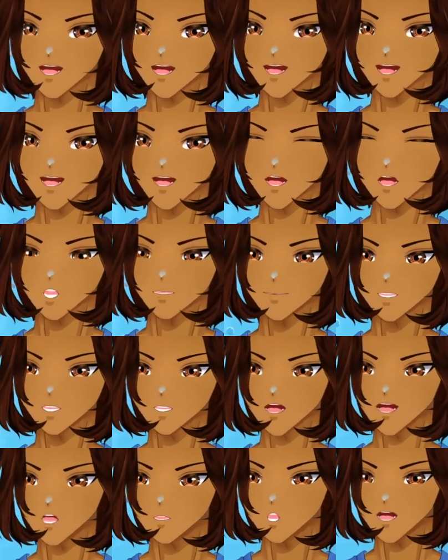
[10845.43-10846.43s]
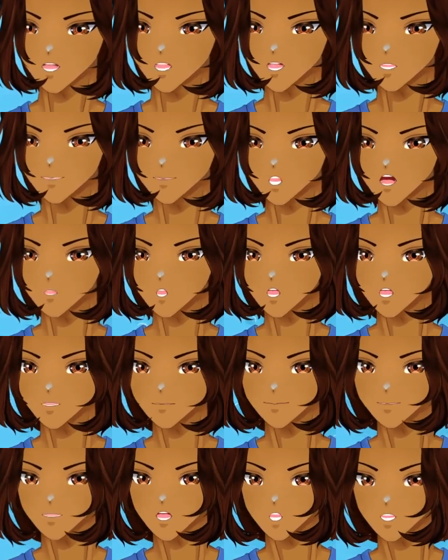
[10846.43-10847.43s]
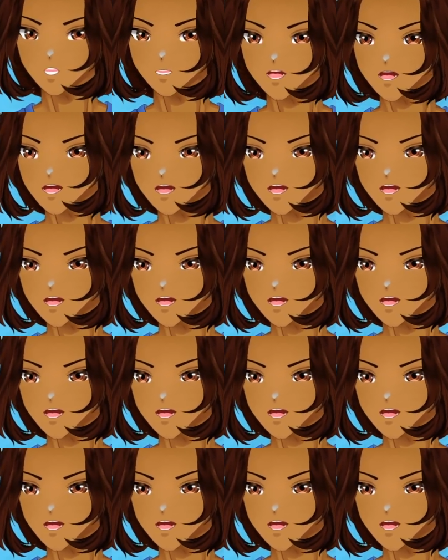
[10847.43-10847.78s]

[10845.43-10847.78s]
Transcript: and also I'm on here. So let me go on quickly.